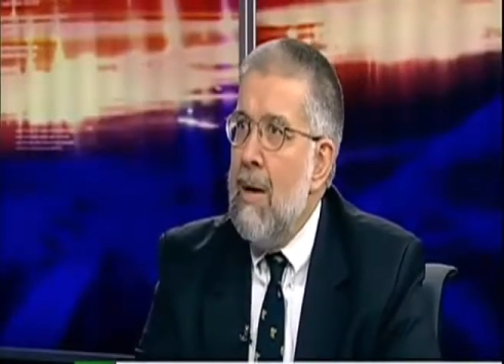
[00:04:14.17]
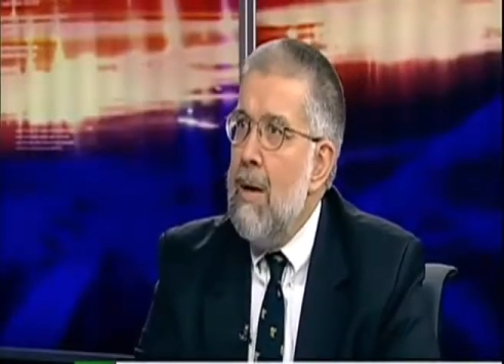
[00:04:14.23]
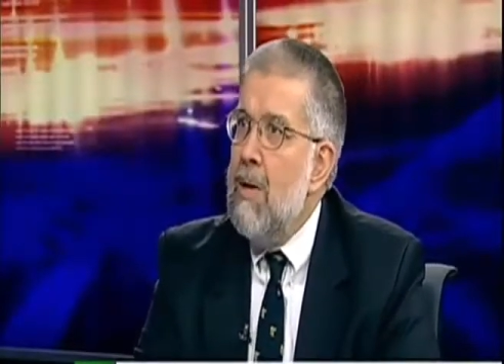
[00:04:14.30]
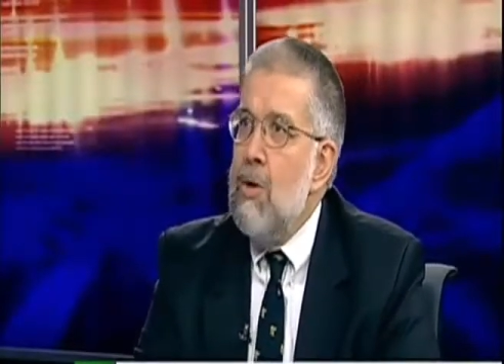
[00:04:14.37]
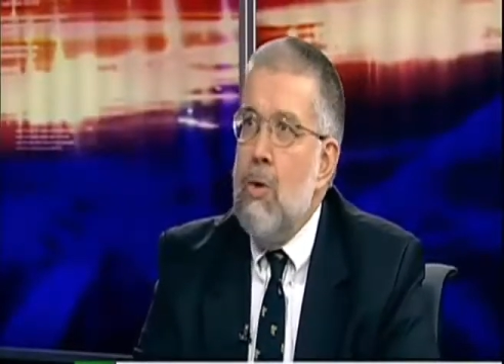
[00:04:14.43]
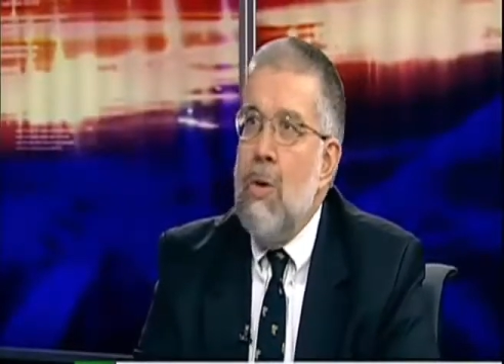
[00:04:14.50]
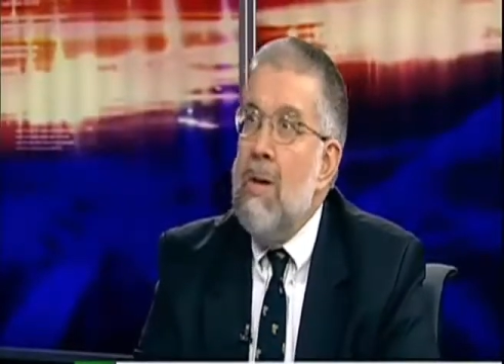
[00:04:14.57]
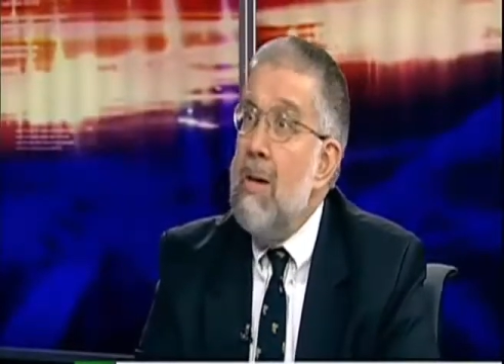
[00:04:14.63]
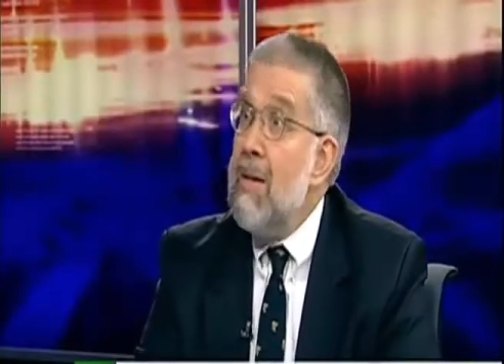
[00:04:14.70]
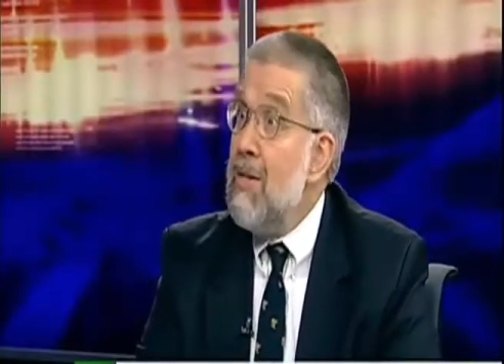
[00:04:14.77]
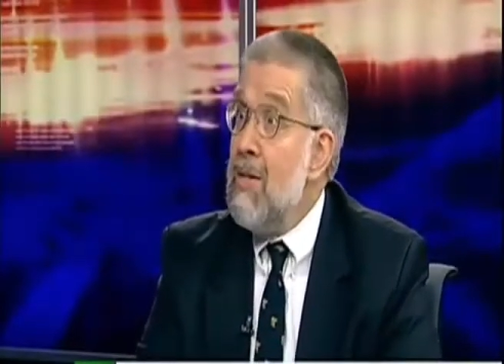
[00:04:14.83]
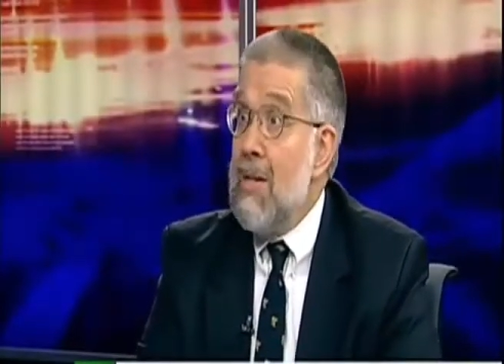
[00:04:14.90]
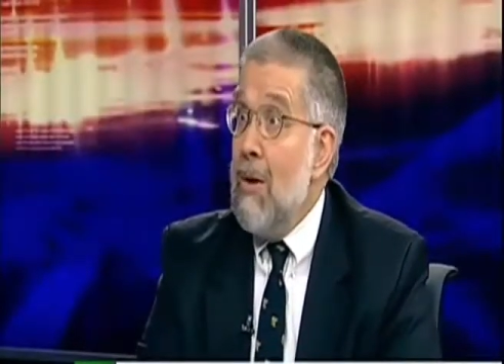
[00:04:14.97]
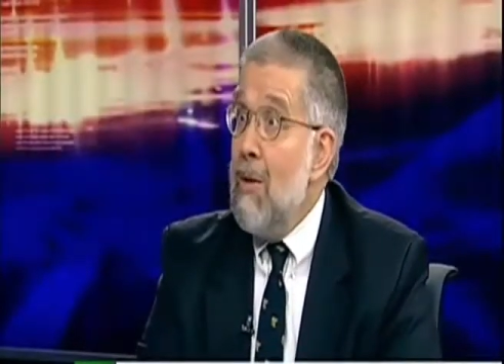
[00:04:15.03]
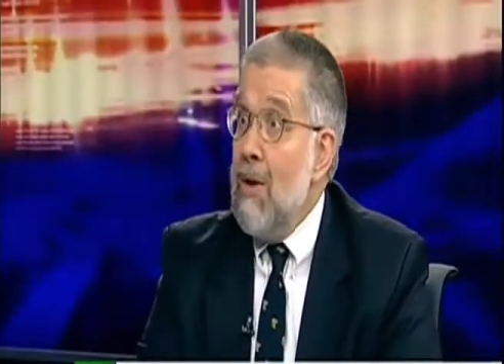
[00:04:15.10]
Do it in
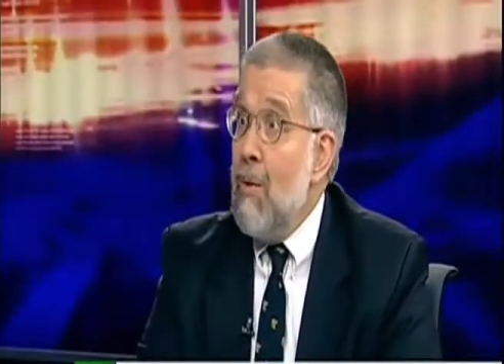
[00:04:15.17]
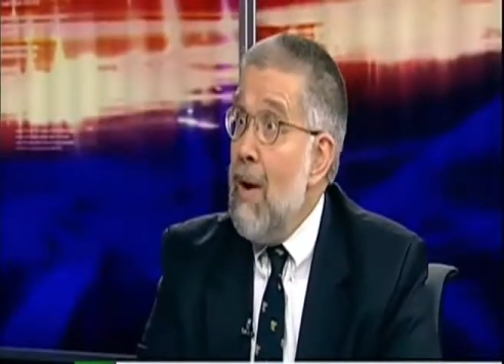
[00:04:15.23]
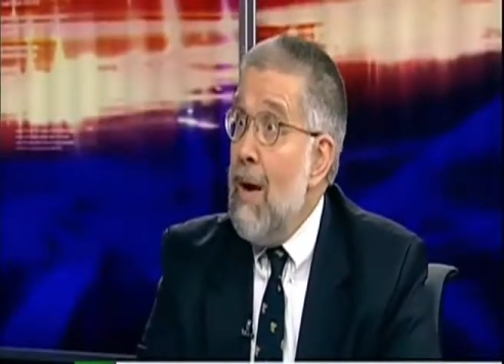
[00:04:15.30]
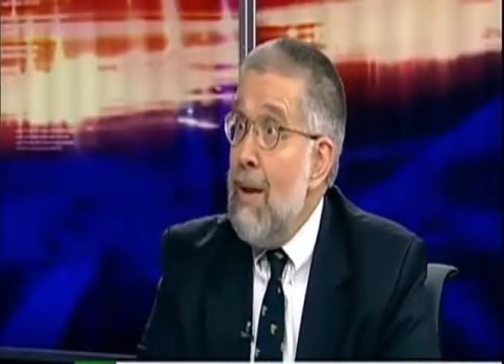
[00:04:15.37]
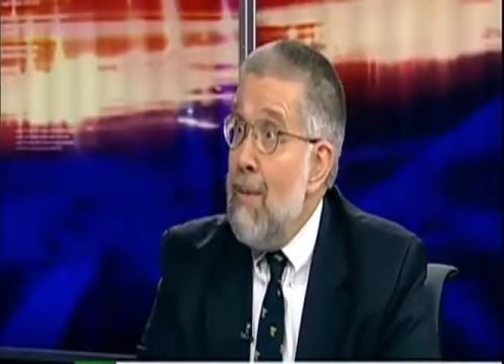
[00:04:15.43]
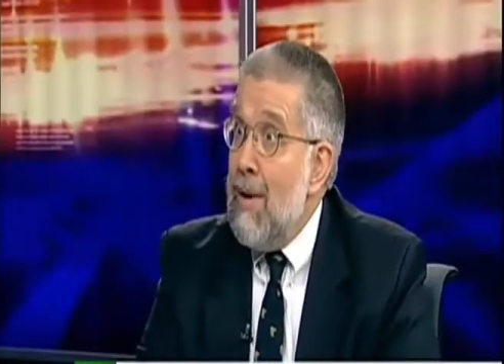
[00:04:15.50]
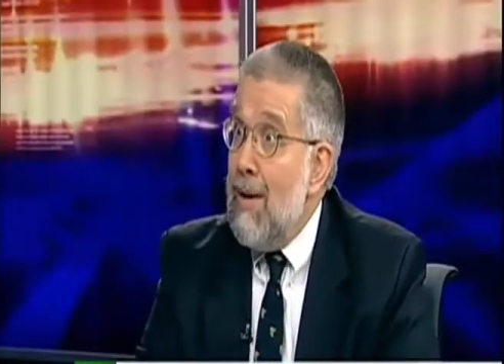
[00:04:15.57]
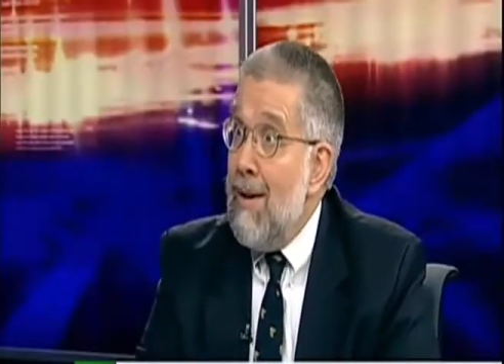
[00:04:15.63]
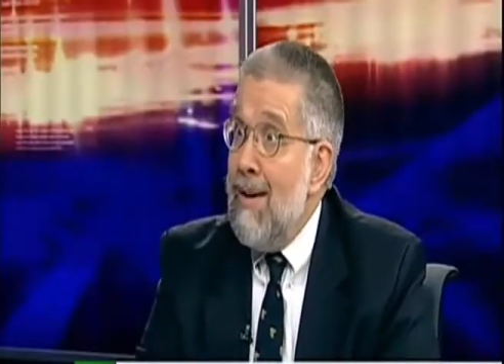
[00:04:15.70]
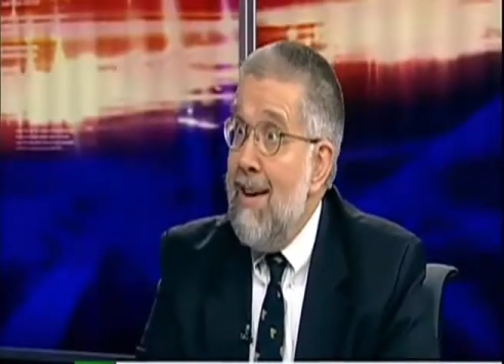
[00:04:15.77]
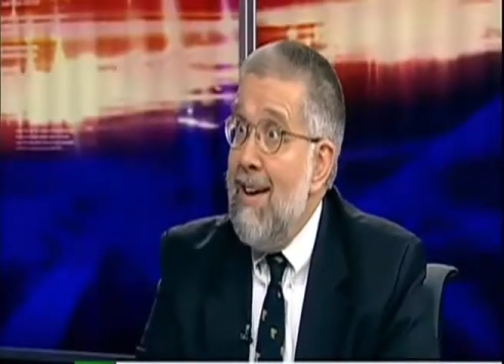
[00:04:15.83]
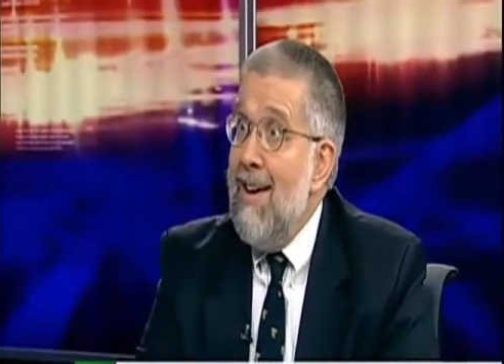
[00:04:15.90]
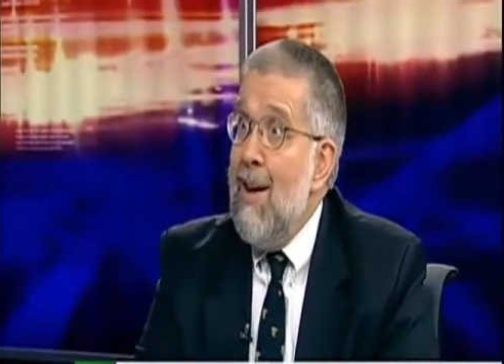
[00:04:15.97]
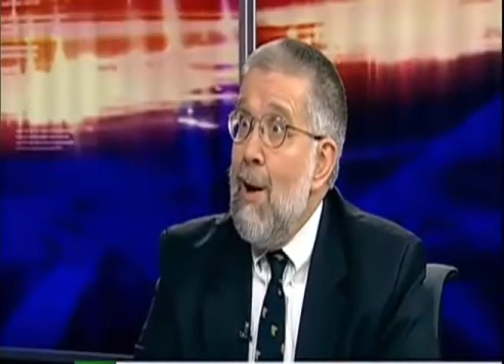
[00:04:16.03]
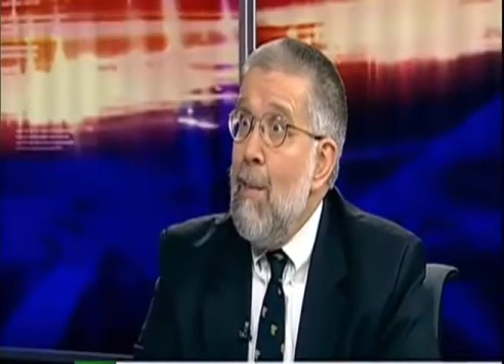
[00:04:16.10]
Saudi Arabia.
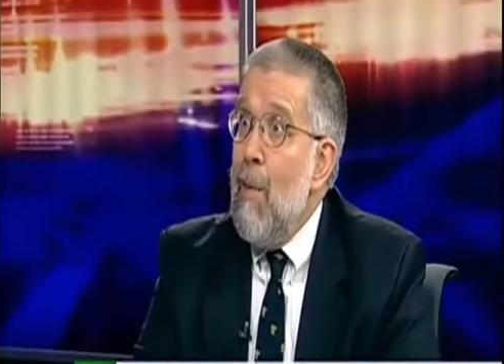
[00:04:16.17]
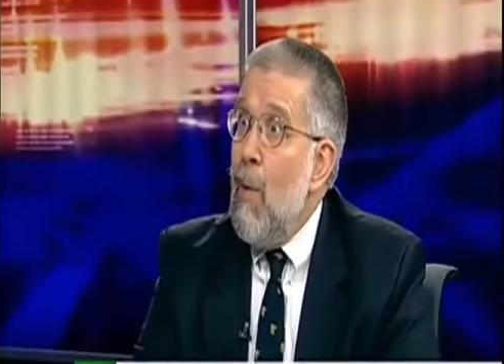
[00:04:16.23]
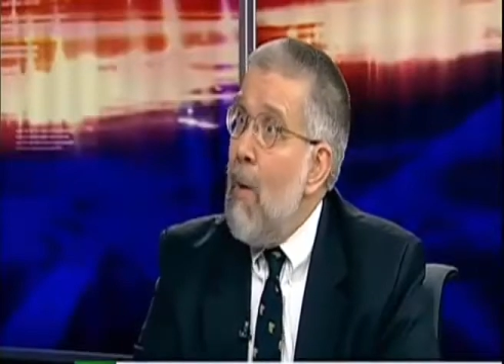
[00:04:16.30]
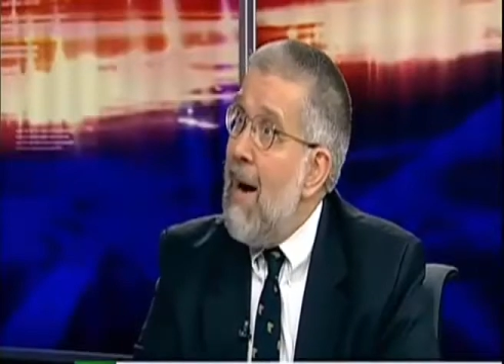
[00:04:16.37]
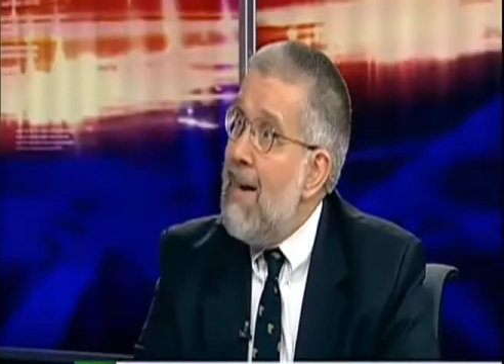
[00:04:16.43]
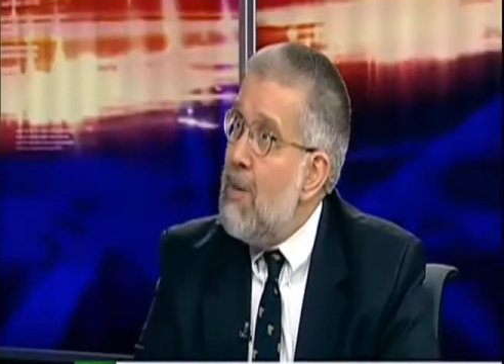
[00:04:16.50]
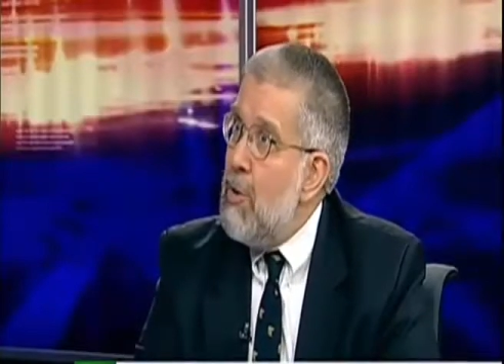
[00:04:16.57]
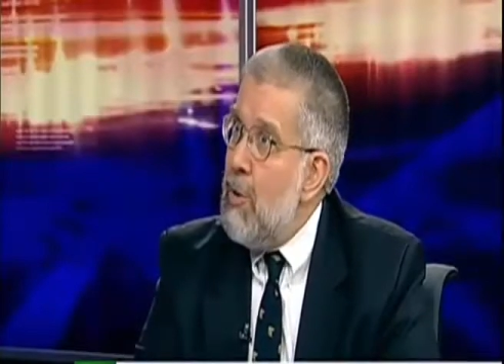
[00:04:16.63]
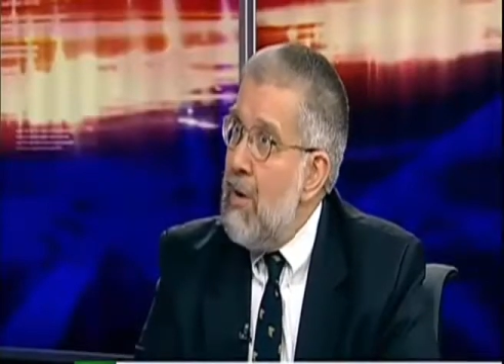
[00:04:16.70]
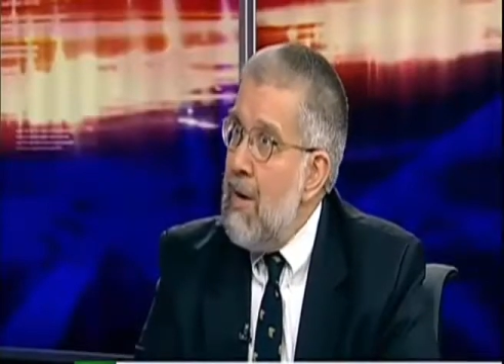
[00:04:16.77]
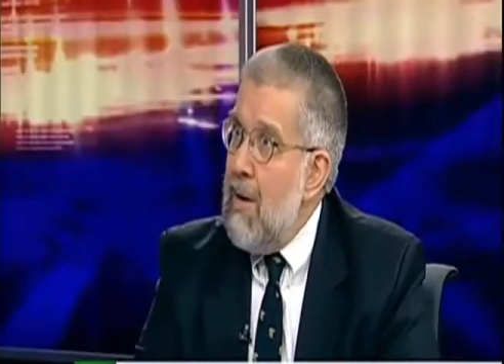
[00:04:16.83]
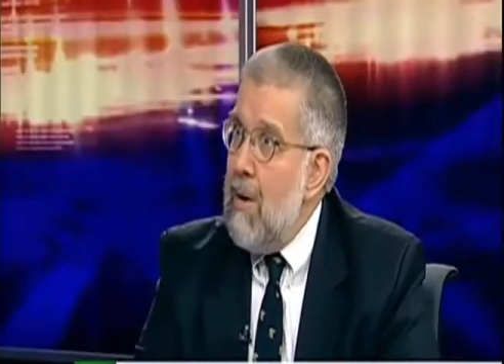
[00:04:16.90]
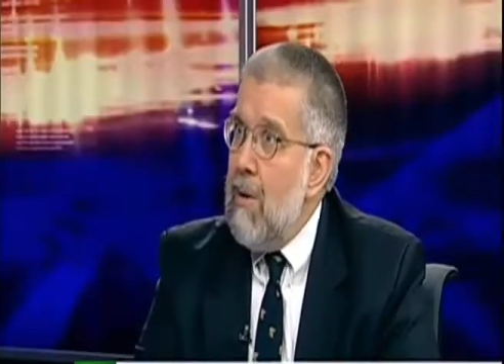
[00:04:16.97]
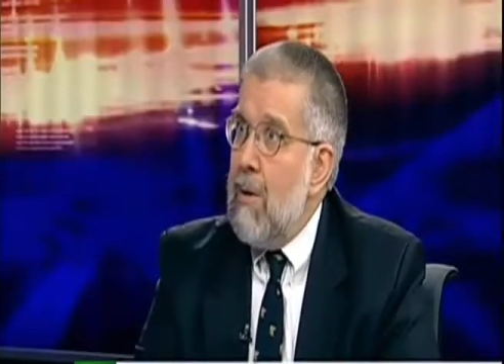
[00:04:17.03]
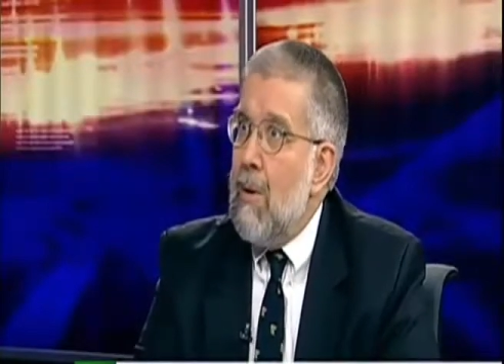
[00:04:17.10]
But why do it
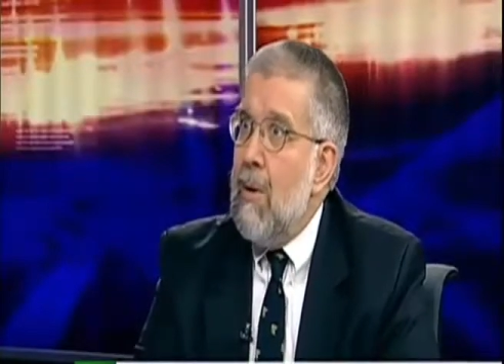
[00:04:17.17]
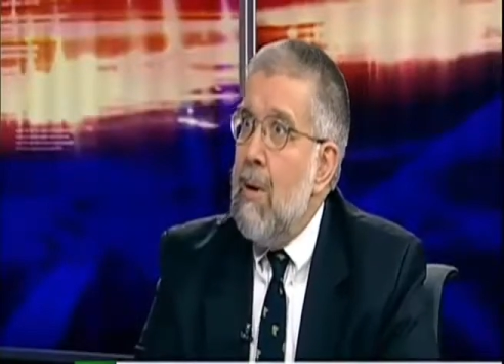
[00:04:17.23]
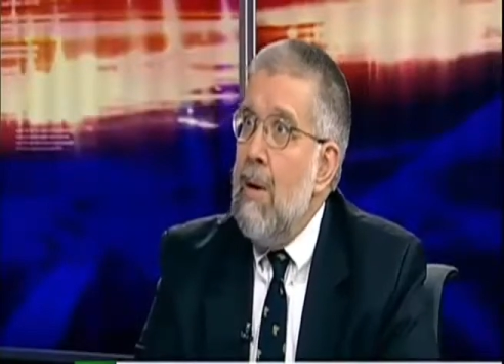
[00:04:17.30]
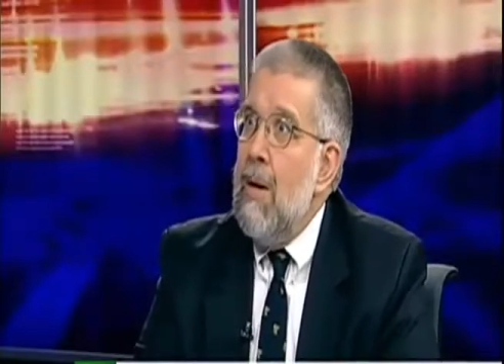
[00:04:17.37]
here? So